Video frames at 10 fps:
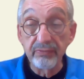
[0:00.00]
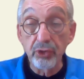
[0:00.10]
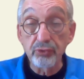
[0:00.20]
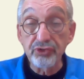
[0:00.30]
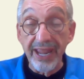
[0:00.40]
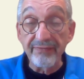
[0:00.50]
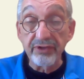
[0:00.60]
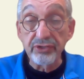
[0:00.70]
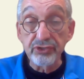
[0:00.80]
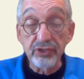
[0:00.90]
shows
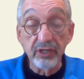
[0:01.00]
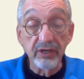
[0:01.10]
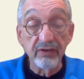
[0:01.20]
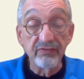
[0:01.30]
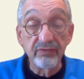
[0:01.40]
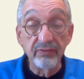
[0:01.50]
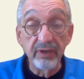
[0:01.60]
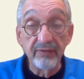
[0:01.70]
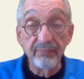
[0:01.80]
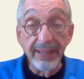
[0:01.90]
evidence of
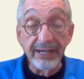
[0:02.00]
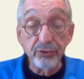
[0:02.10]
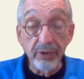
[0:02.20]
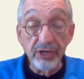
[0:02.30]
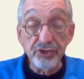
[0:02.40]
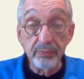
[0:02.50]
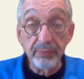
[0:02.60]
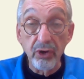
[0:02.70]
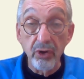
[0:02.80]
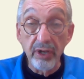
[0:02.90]

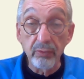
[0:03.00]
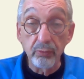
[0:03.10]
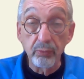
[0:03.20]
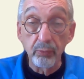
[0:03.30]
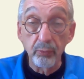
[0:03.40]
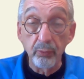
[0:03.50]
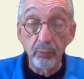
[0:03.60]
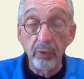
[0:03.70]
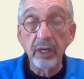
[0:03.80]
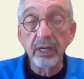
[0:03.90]
penetration beyond
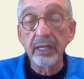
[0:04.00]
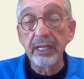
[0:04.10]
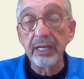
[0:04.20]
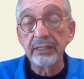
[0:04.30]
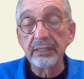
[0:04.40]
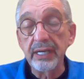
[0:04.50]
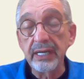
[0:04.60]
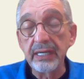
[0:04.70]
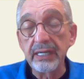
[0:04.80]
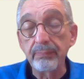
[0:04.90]
in
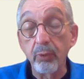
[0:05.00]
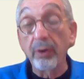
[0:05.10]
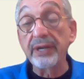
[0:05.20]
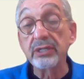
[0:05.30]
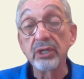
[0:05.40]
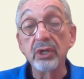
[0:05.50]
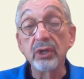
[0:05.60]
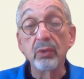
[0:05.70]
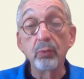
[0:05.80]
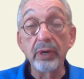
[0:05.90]
a point
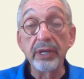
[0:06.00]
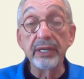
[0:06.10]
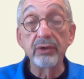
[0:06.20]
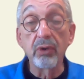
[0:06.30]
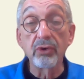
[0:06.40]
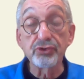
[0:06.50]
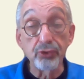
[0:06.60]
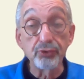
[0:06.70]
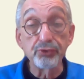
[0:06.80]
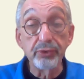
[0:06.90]
when our
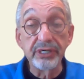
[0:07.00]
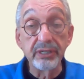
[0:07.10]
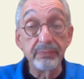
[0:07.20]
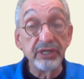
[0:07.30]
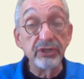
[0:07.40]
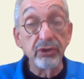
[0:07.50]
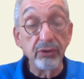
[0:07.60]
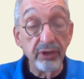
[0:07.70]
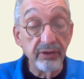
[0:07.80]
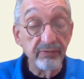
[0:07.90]
surgery can be
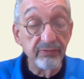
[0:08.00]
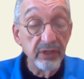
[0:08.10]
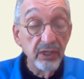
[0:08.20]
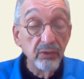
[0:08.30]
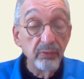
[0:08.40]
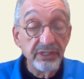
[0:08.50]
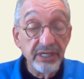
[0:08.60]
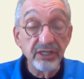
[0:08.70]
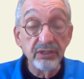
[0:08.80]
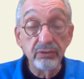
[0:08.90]
curative, we
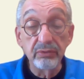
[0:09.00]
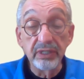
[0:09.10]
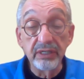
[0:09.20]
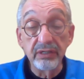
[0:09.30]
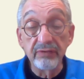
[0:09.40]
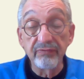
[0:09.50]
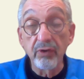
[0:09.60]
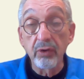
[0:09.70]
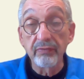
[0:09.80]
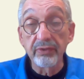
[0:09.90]
need to
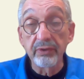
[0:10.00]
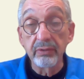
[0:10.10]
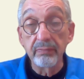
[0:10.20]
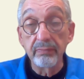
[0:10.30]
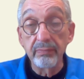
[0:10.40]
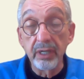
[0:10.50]
involve the